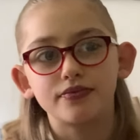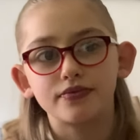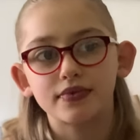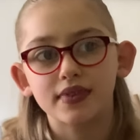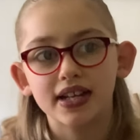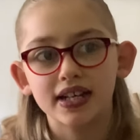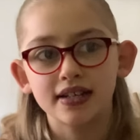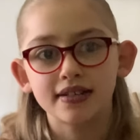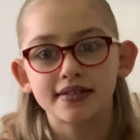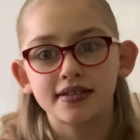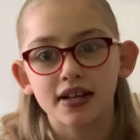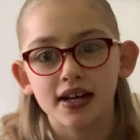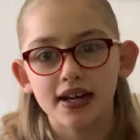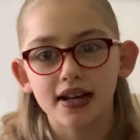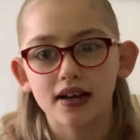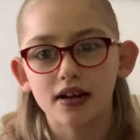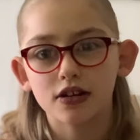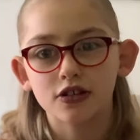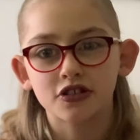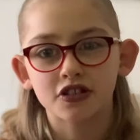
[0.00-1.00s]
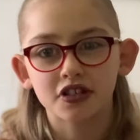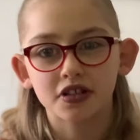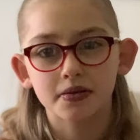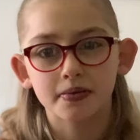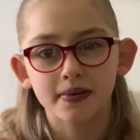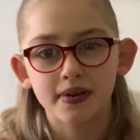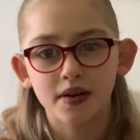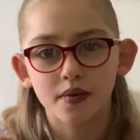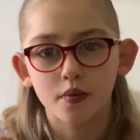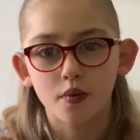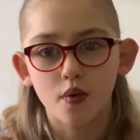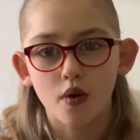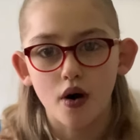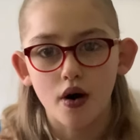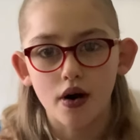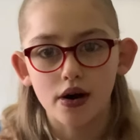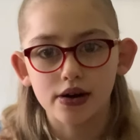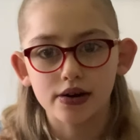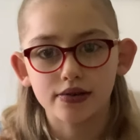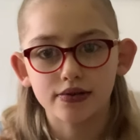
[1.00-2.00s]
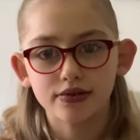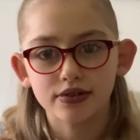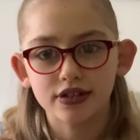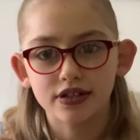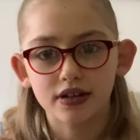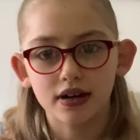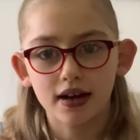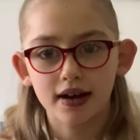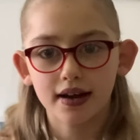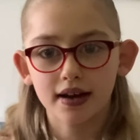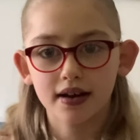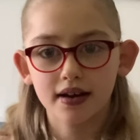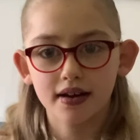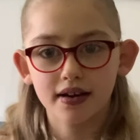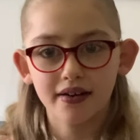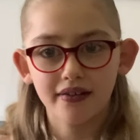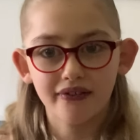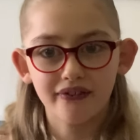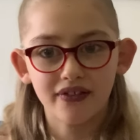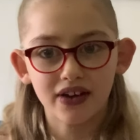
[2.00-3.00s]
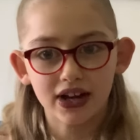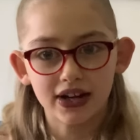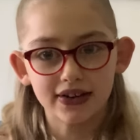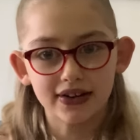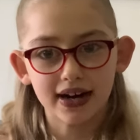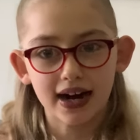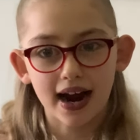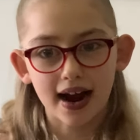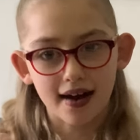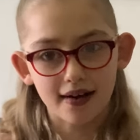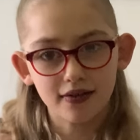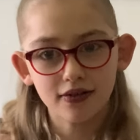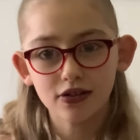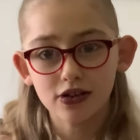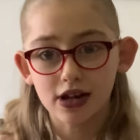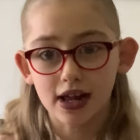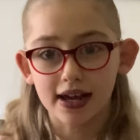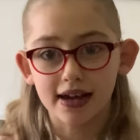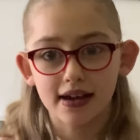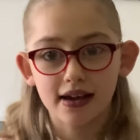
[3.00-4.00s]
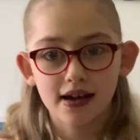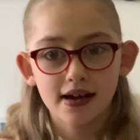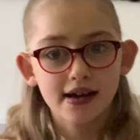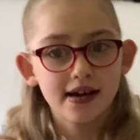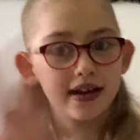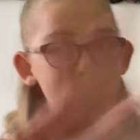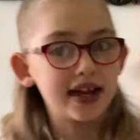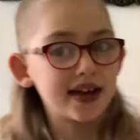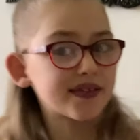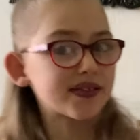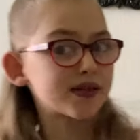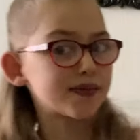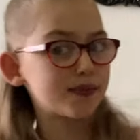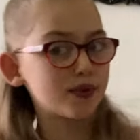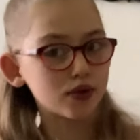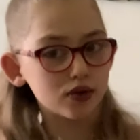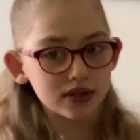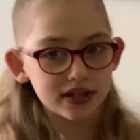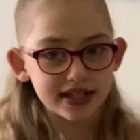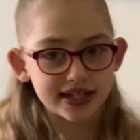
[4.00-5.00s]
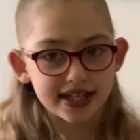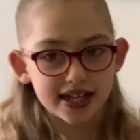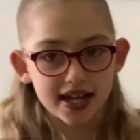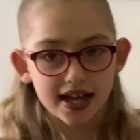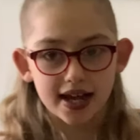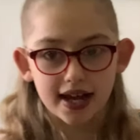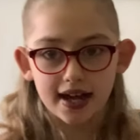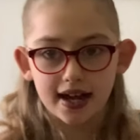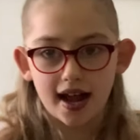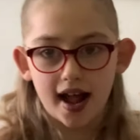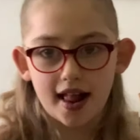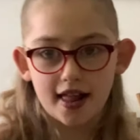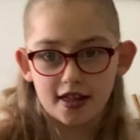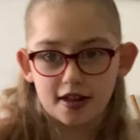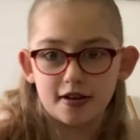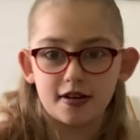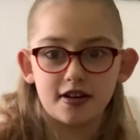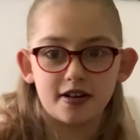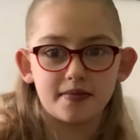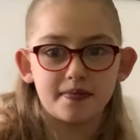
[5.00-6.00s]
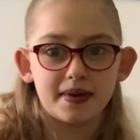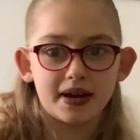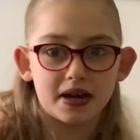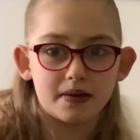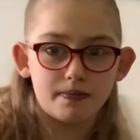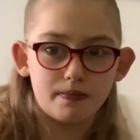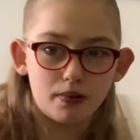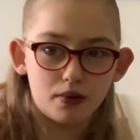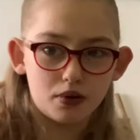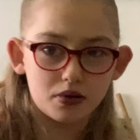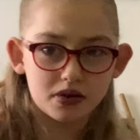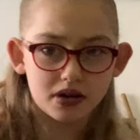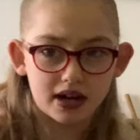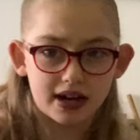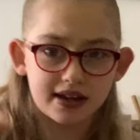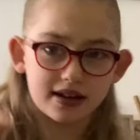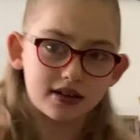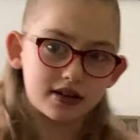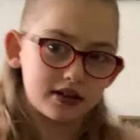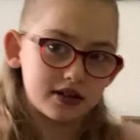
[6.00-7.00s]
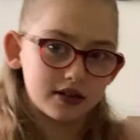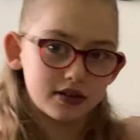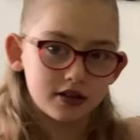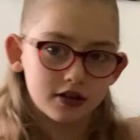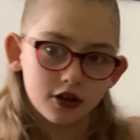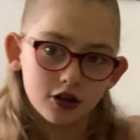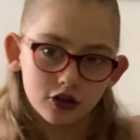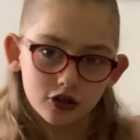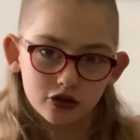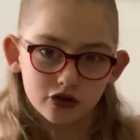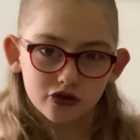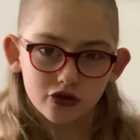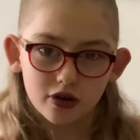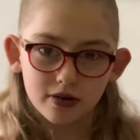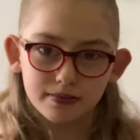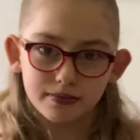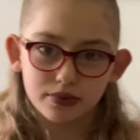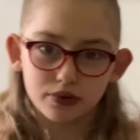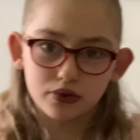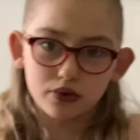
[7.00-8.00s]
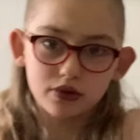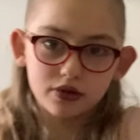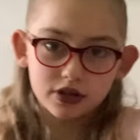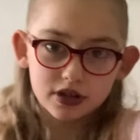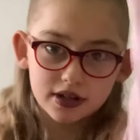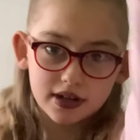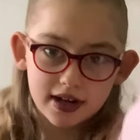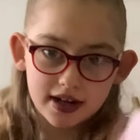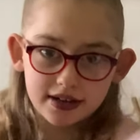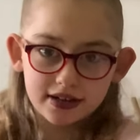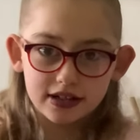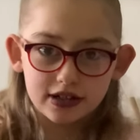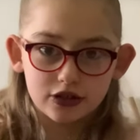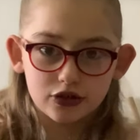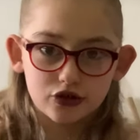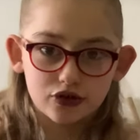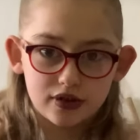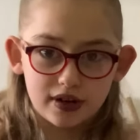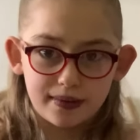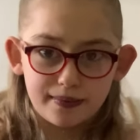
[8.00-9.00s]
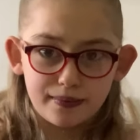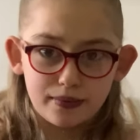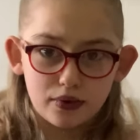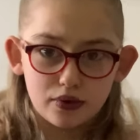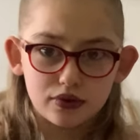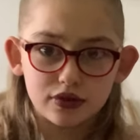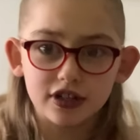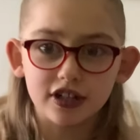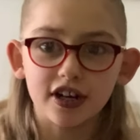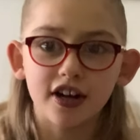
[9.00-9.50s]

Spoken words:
it's like took me a while to like figure it out. Like if the board's here and then the big board, like a drawing board and then a screen board,